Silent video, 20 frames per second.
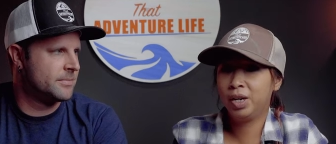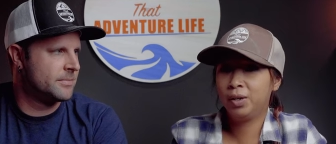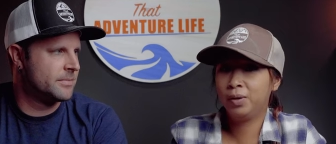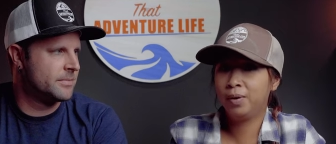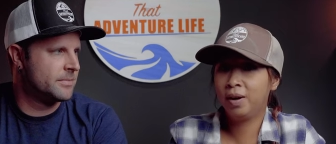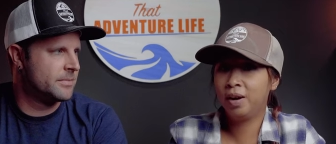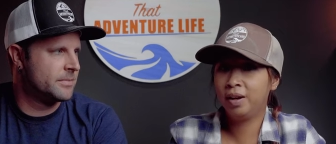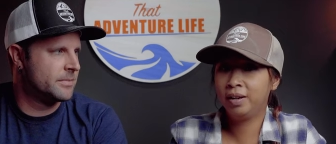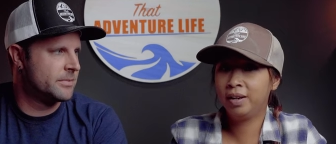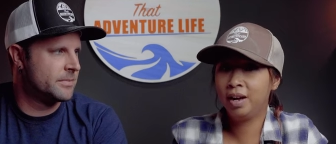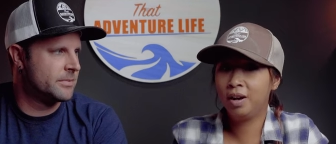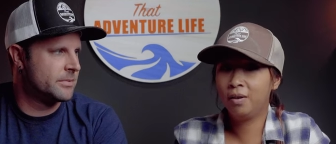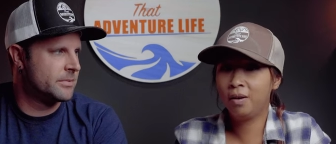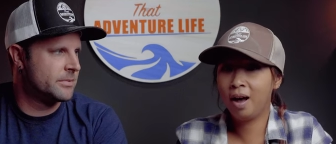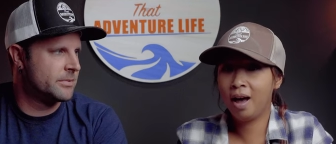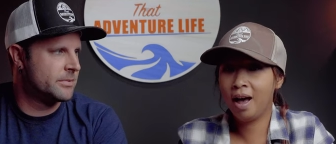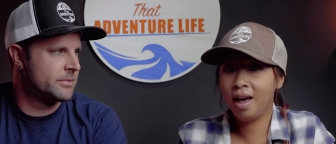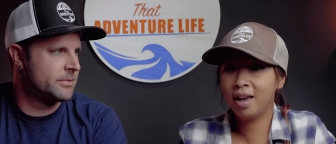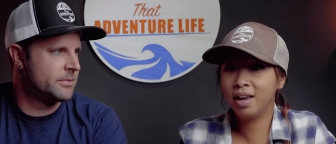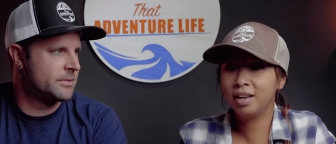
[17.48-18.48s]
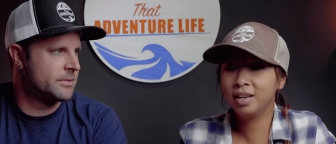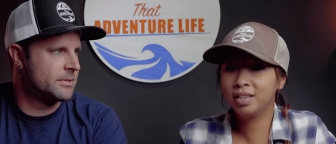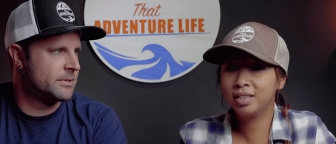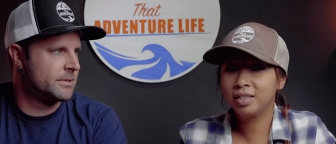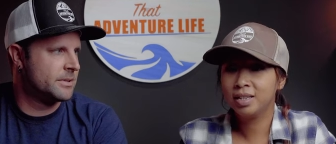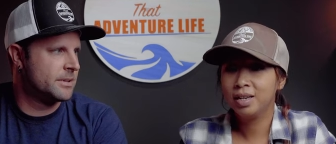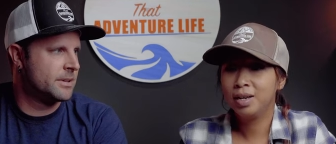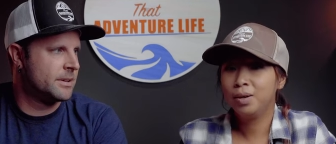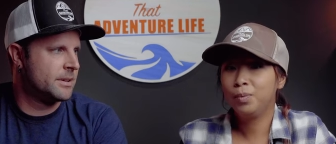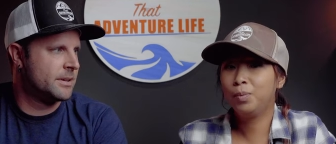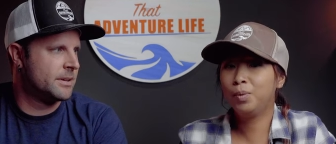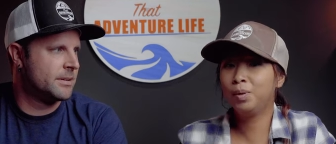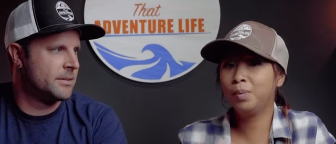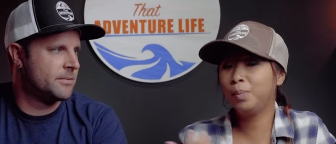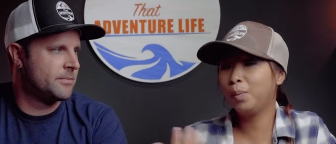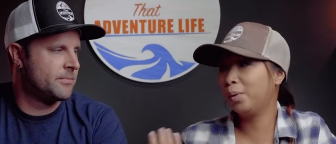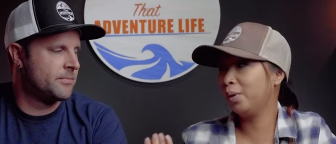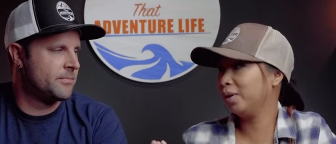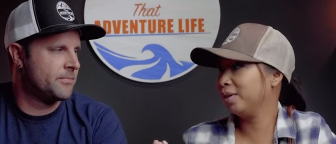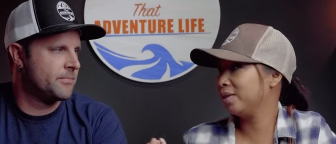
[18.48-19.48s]
Speaker 1: on our hikes. Well,
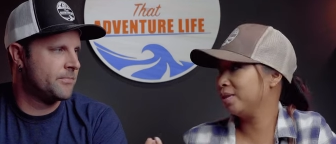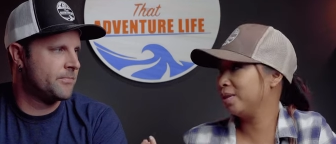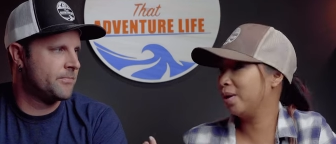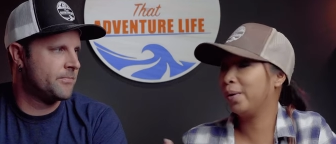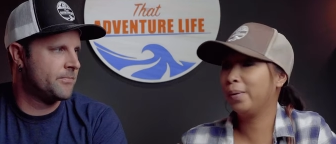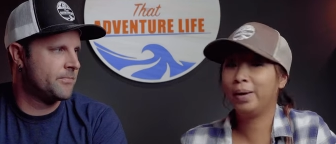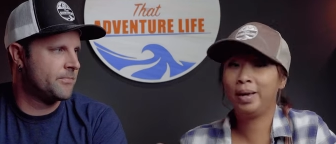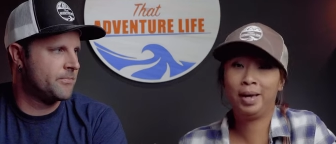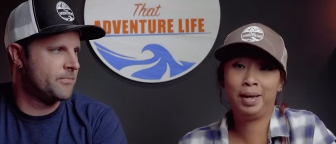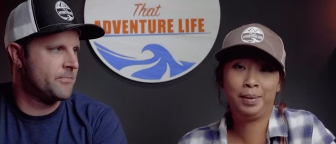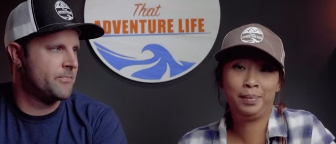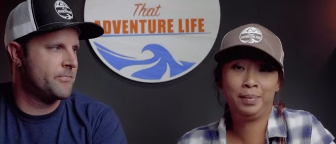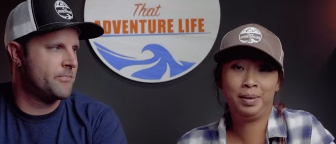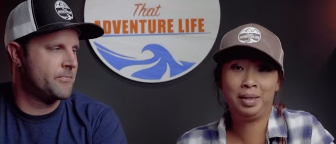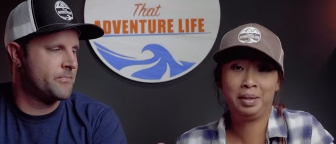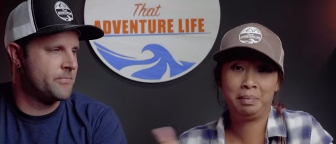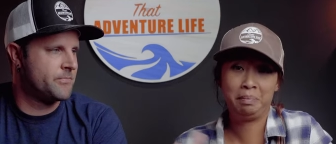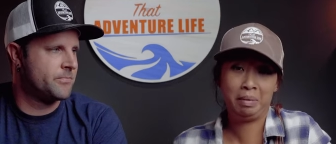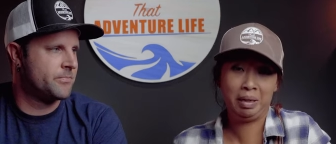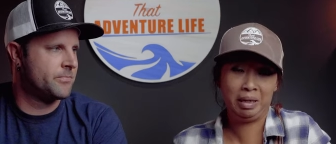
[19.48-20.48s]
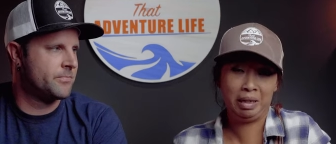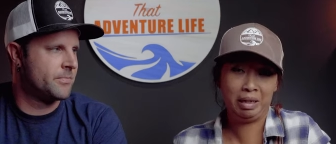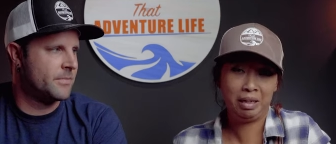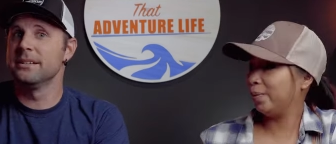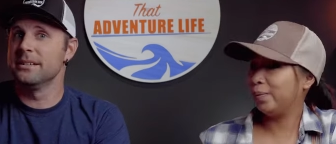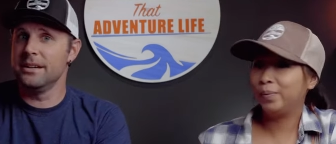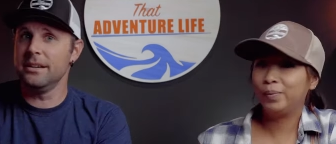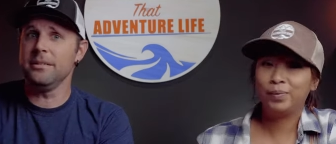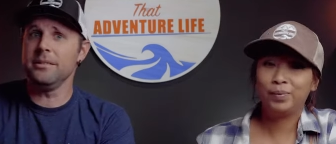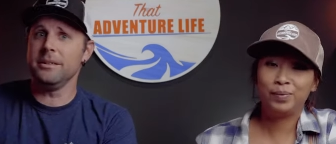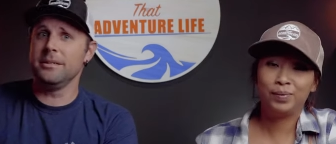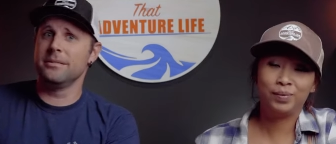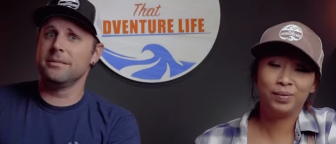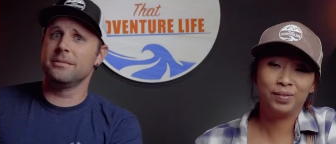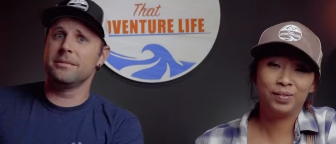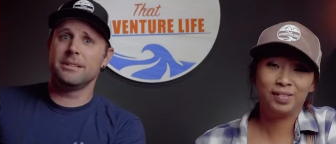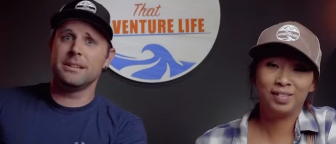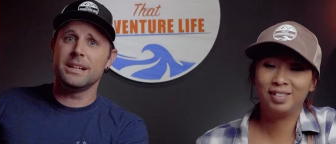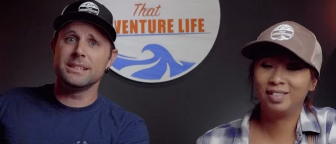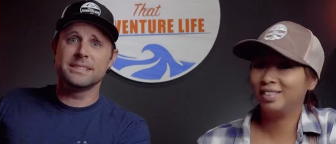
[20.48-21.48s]
more so him than me.
Speaker 2: You know,
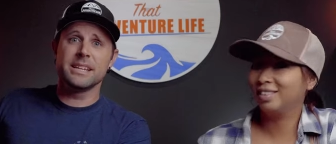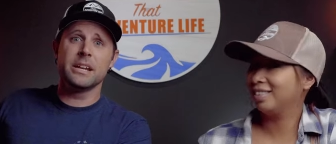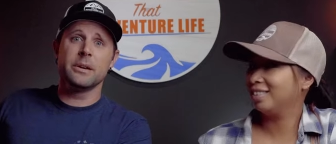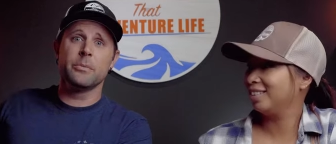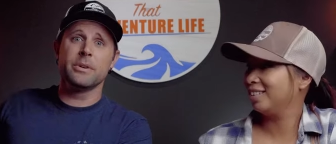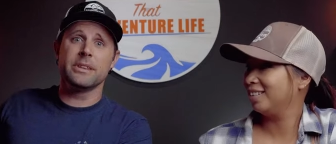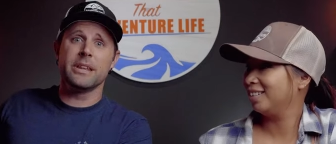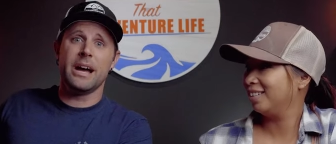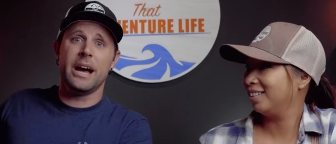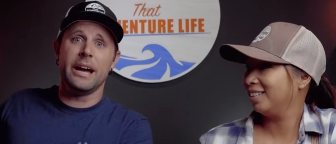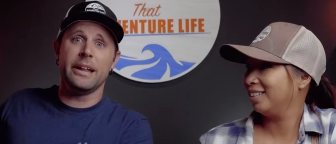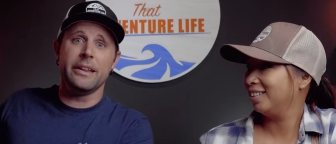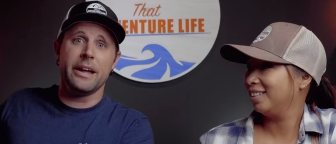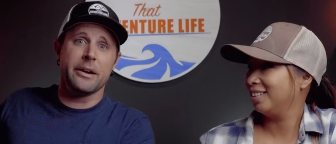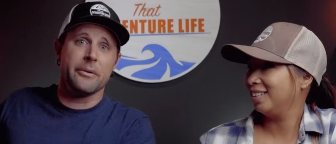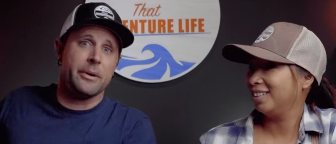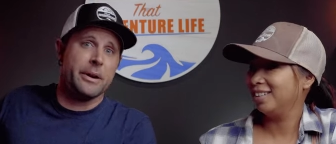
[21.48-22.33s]
let's hit him with a
Speaker 1: highlight